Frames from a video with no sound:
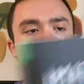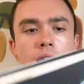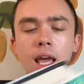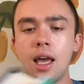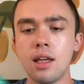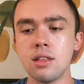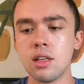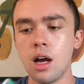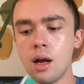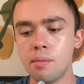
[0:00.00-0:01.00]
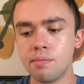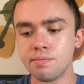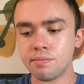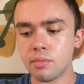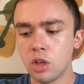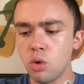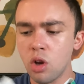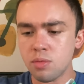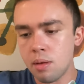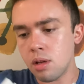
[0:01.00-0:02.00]
And um, who
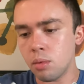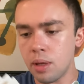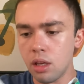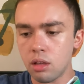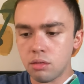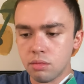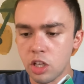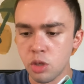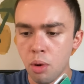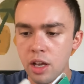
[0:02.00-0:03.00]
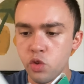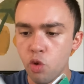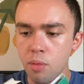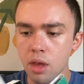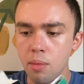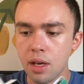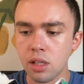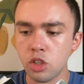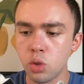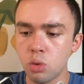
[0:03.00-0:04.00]
knows, maybe it'll be a surprise for me because I
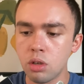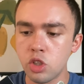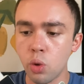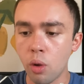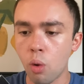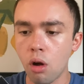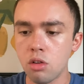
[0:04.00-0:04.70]
do enjoy horror.